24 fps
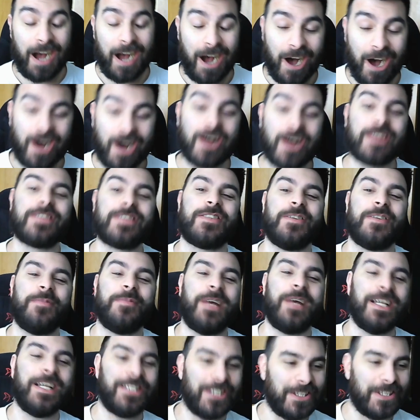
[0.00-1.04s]

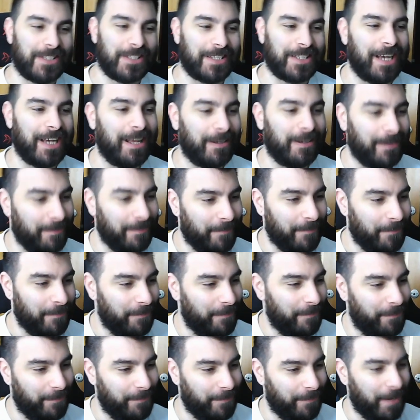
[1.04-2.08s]
awesome. I just
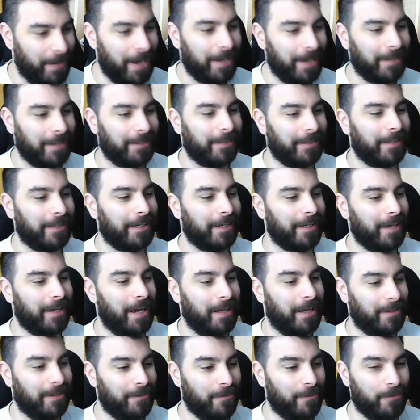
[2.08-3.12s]
finally
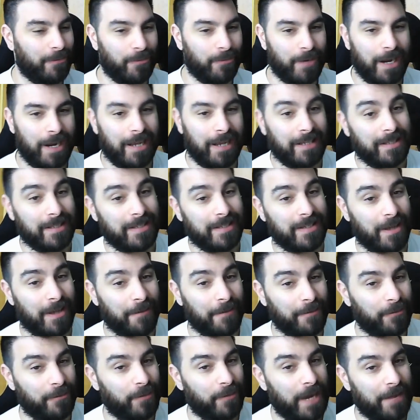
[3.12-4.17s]
got the reins
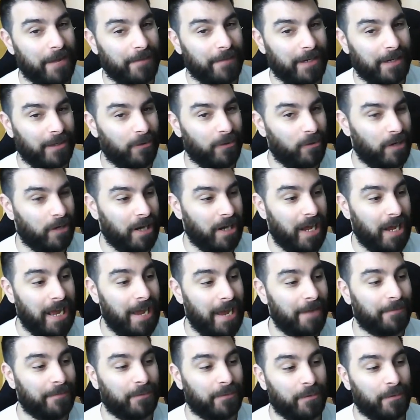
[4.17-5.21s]
of the Raven Lord after